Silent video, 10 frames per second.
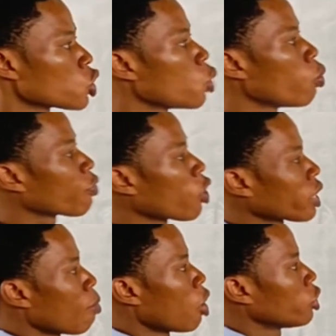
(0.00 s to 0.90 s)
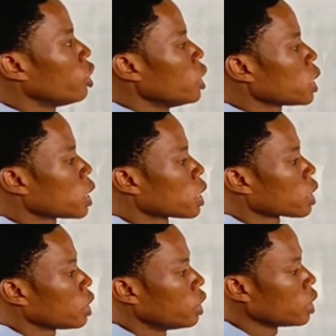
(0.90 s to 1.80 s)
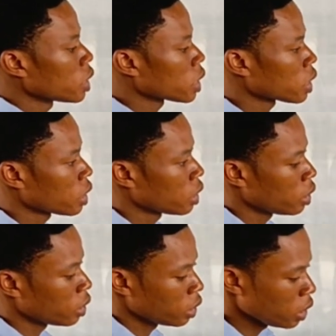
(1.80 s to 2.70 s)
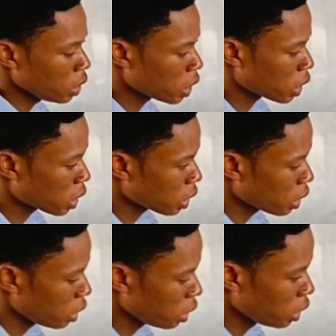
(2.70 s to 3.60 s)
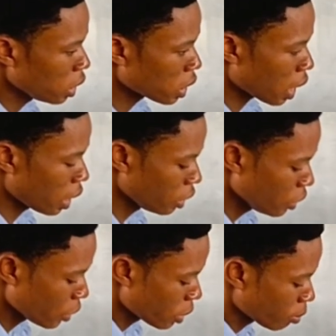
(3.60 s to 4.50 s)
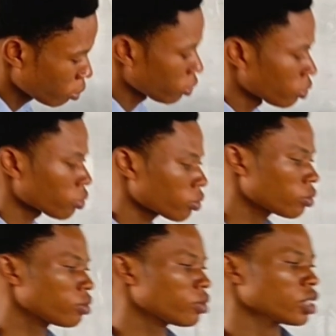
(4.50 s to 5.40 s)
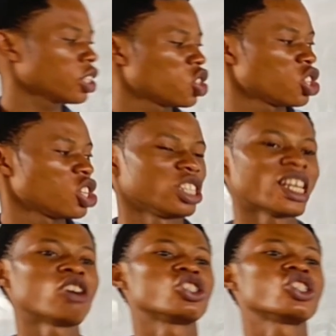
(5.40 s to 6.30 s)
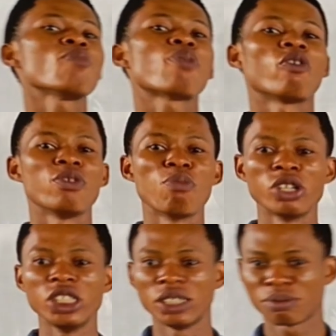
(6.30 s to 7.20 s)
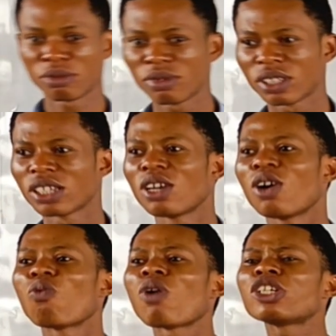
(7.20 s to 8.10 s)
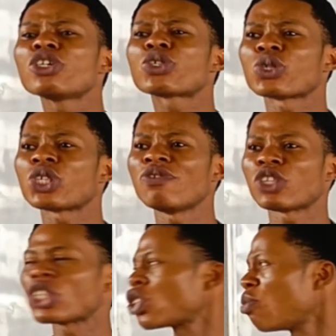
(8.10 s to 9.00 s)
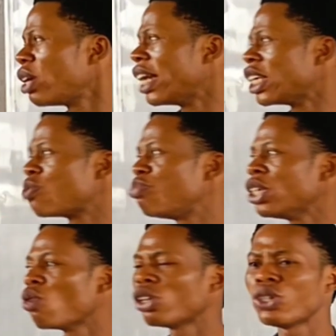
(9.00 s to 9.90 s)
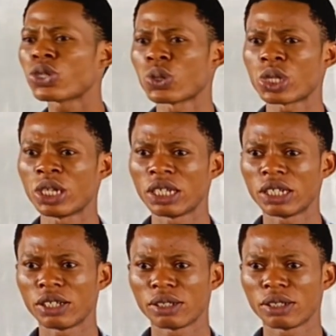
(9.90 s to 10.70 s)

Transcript: So we've talked about this, this, this, this, and this. Now, shape of the body. What do you used see? If you see somebody that is big, what do you used say?